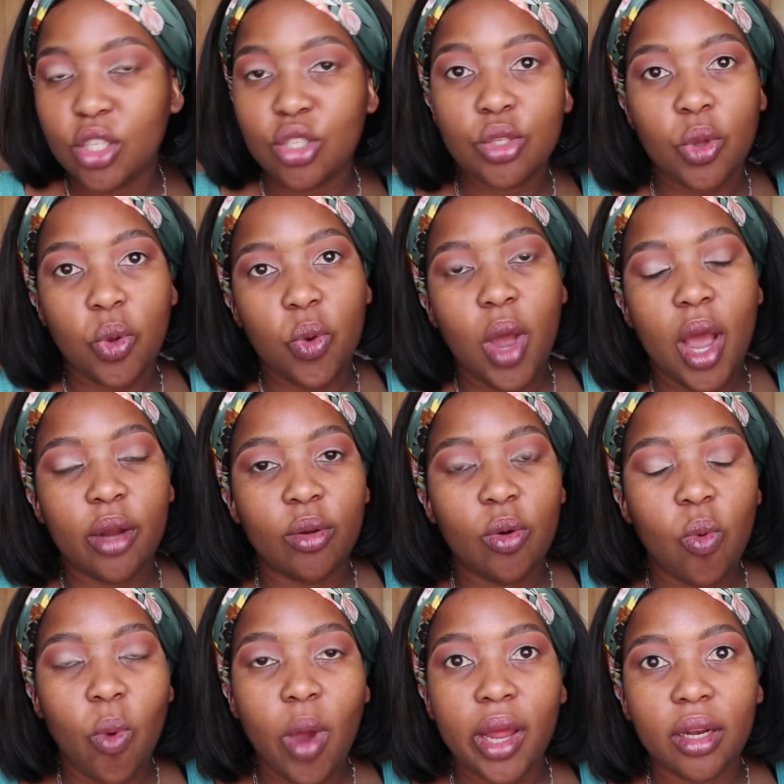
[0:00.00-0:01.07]
so I
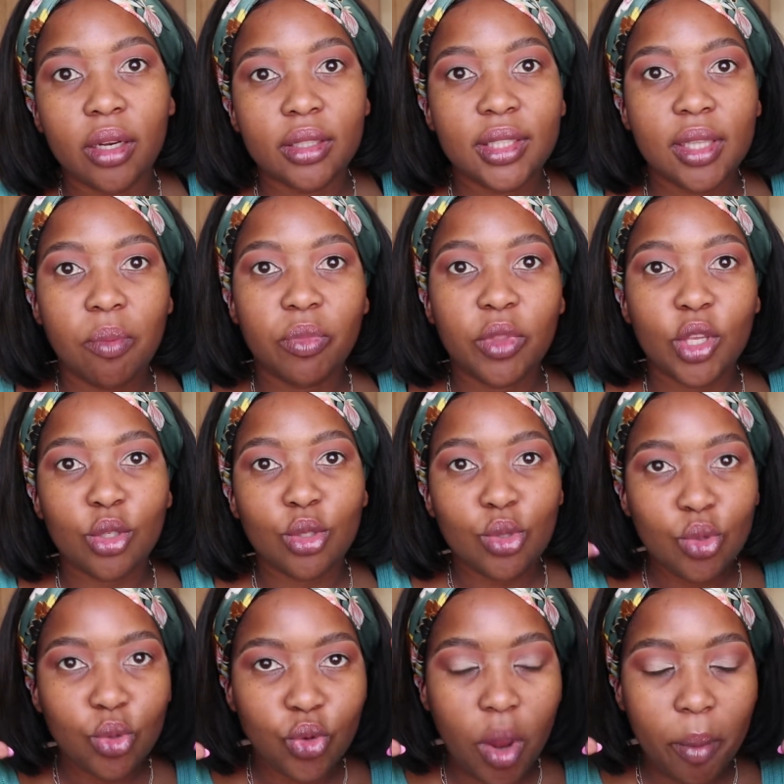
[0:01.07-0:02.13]
don't want something
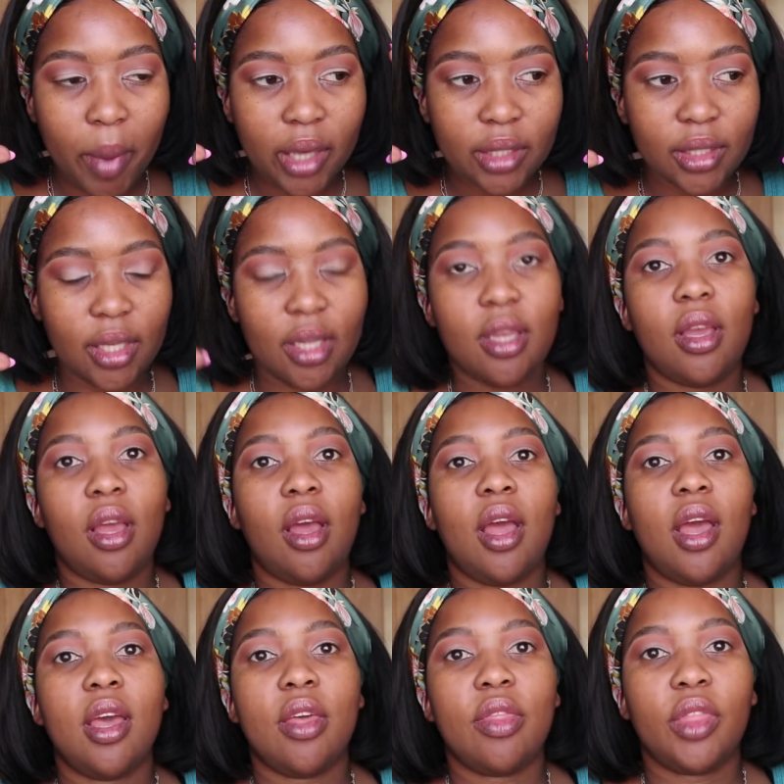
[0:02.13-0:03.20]
too dramatic here
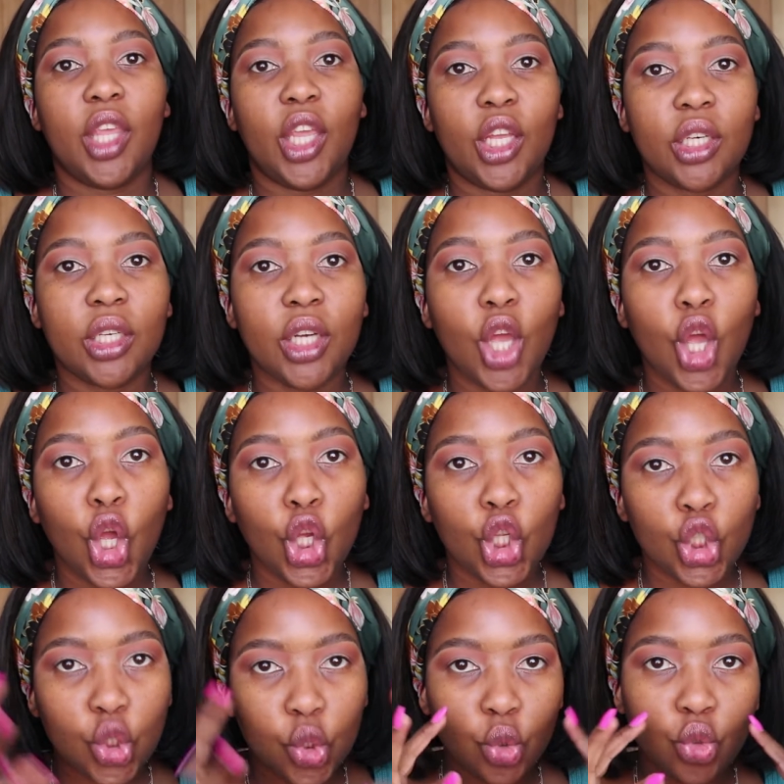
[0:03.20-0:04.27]
and then
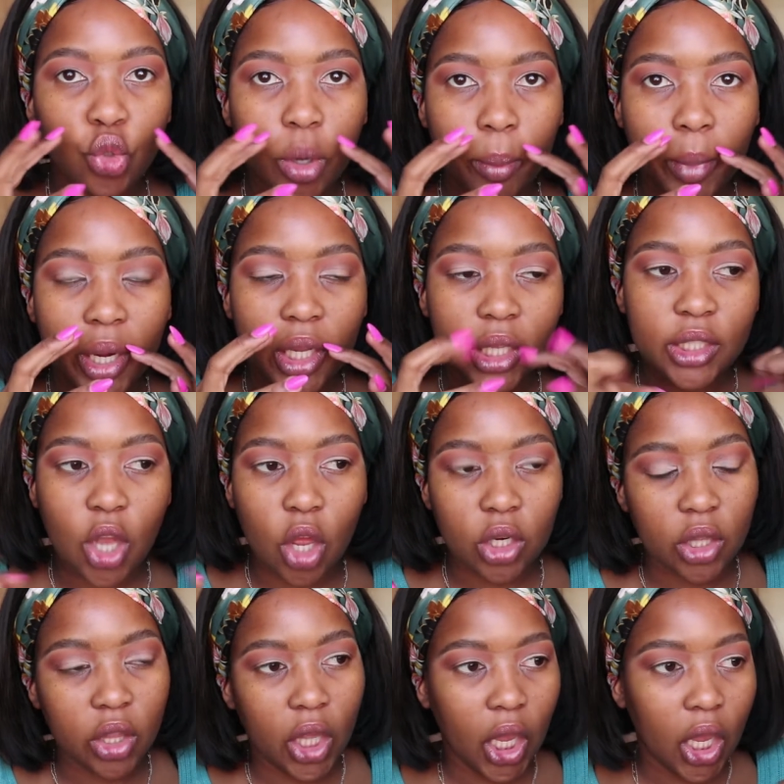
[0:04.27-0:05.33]
too dramatic
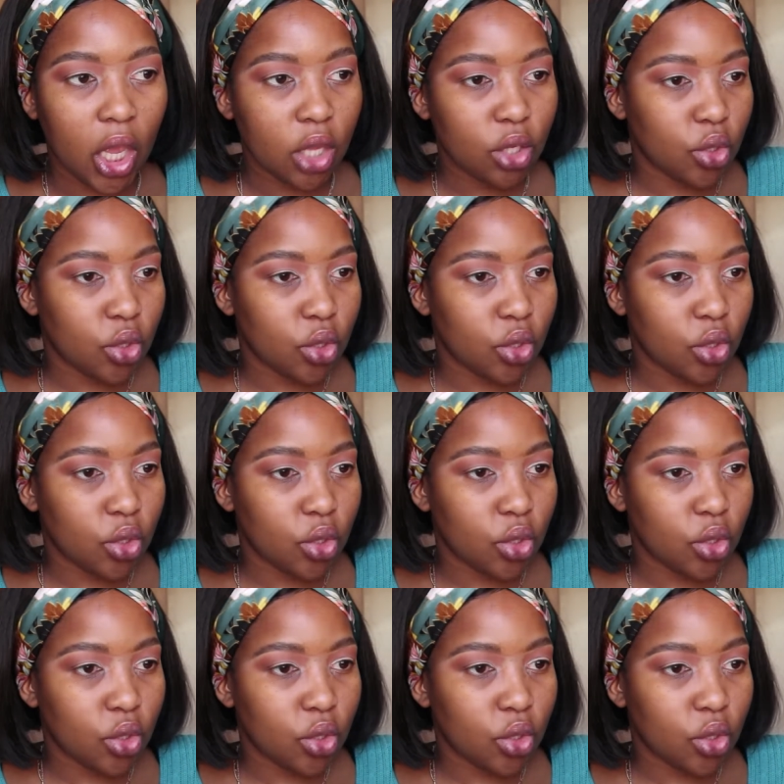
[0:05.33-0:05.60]
down there.